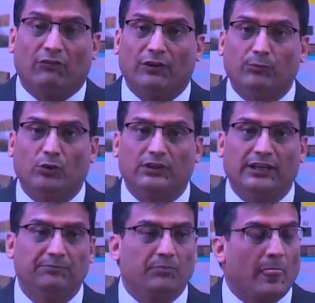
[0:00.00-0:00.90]
One more
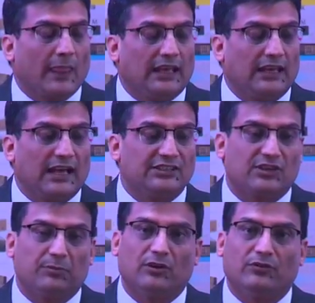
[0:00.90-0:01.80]
thing.
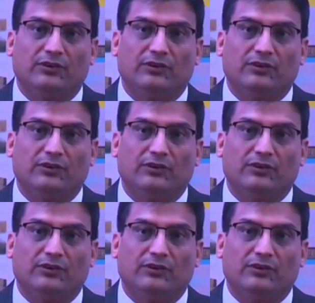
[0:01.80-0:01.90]
Last couple of